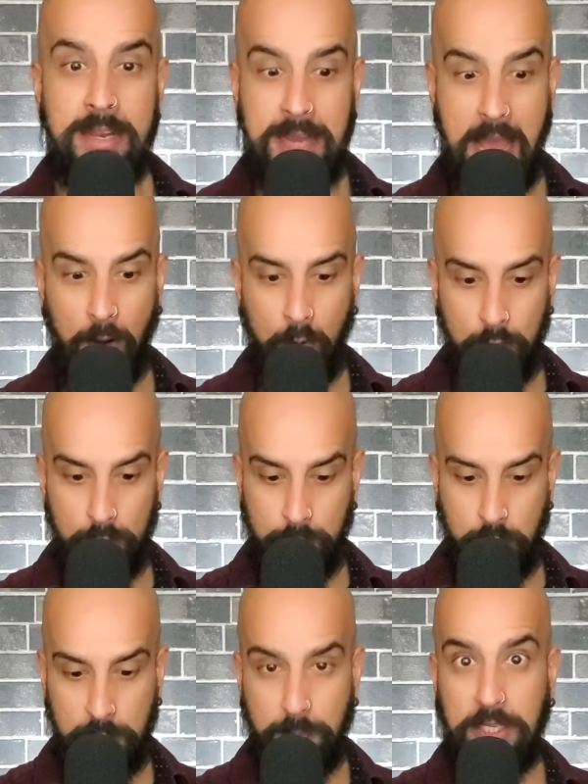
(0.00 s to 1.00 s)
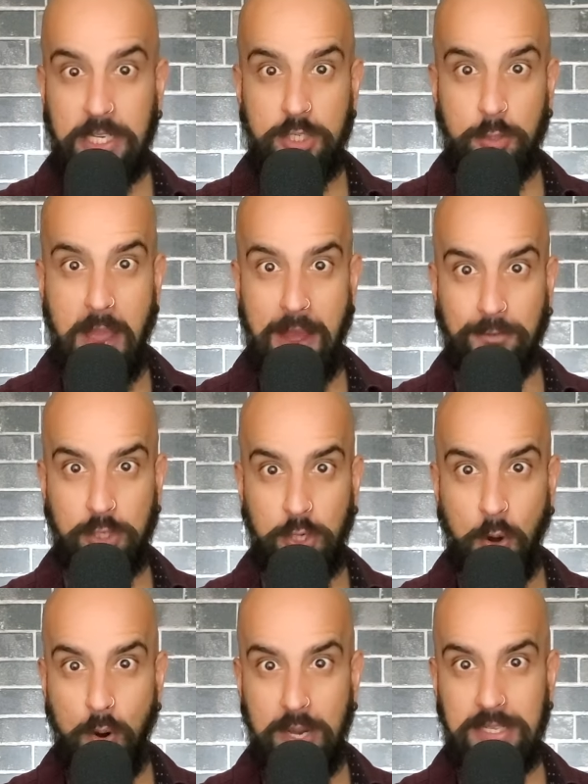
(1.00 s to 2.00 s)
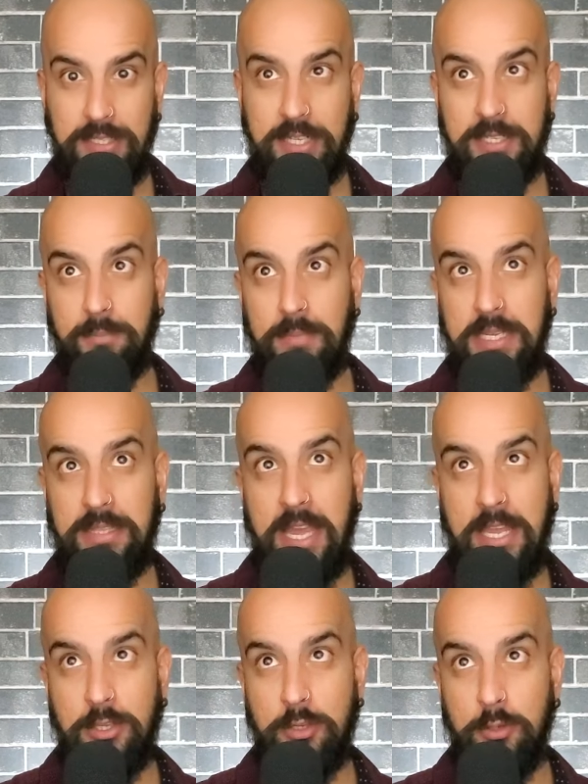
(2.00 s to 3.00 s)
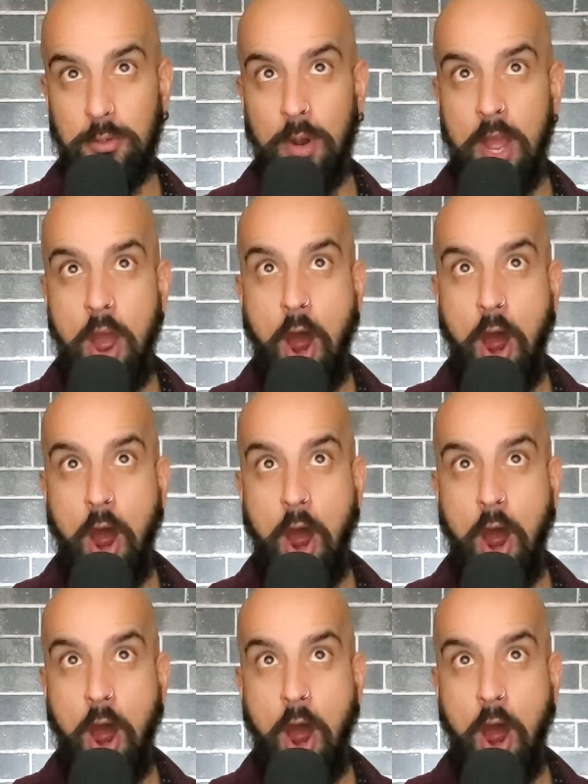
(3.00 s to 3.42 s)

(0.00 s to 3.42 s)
Now, just because you have choice doesn't mean that you